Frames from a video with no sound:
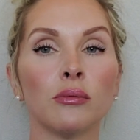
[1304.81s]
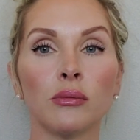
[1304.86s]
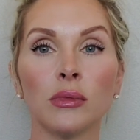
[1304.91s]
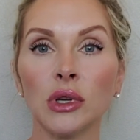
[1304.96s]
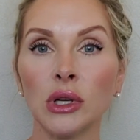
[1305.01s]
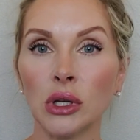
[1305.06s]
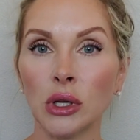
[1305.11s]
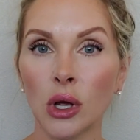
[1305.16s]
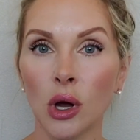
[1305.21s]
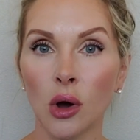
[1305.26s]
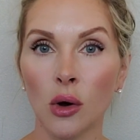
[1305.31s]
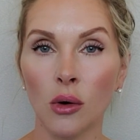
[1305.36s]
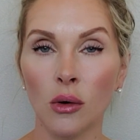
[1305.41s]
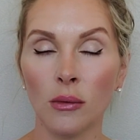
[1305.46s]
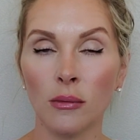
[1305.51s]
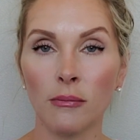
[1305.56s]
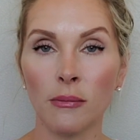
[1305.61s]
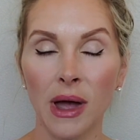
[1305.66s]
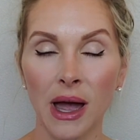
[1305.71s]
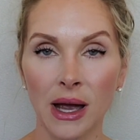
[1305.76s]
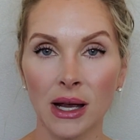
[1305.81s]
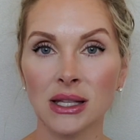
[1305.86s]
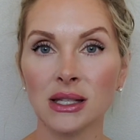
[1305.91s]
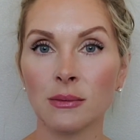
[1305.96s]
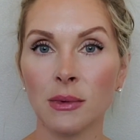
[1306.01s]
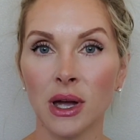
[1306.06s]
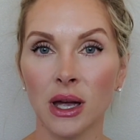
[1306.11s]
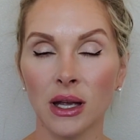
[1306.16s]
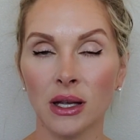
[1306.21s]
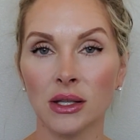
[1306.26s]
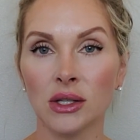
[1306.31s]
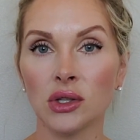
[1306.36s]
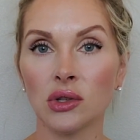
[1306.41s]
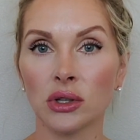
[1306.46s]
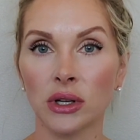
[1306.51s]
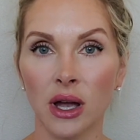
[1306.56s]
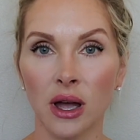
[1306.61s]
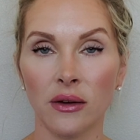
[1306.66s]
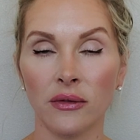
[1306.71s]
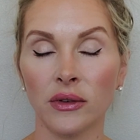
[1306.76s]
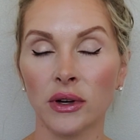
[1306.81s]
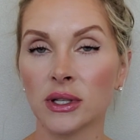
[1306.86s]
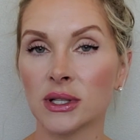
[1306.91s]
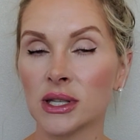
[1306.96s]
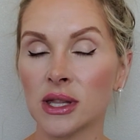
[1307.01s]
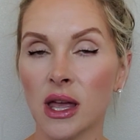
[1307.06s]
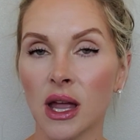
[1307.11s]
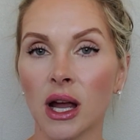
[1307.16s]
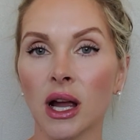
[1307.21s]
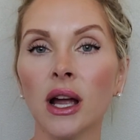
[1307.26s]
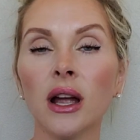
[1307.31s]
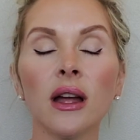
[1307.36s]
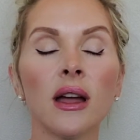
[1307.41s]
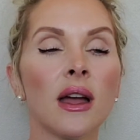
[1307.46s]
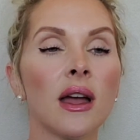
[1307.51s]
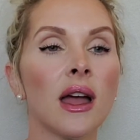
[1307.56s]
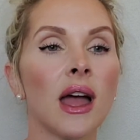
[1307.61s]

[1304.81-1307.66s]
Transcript: maximize your efforts there.